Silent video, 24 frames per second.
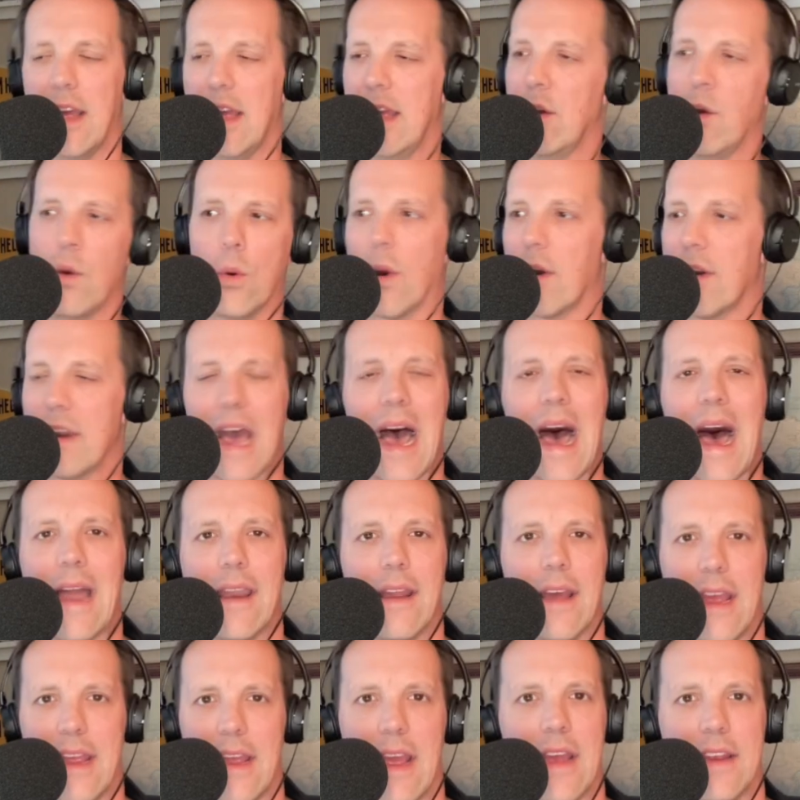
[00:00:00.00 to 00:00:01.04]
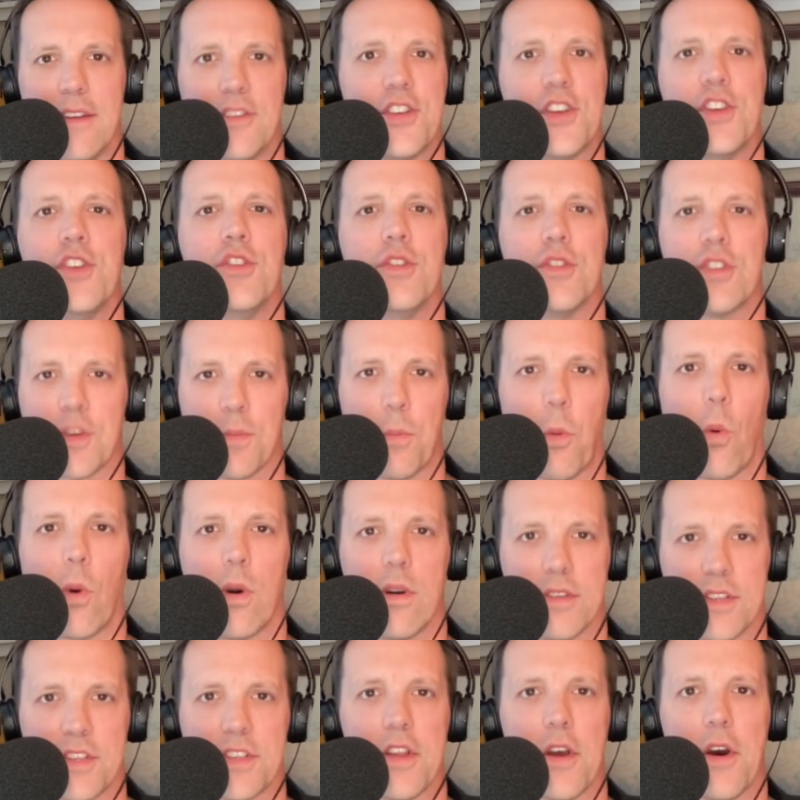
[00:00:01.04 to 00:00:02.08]
who are not a
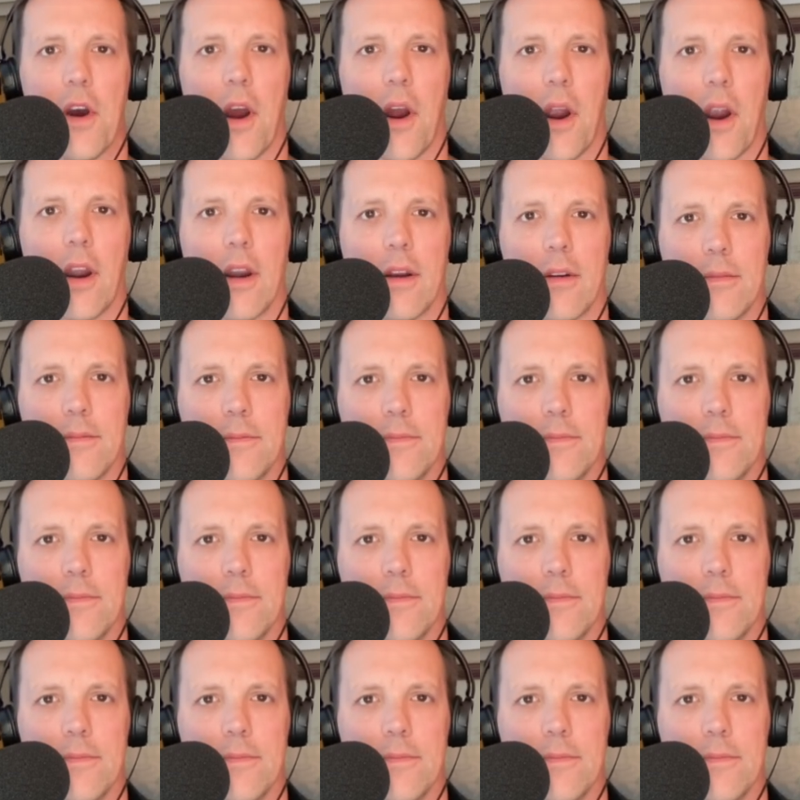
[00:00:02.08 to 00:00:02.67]
two-sport star.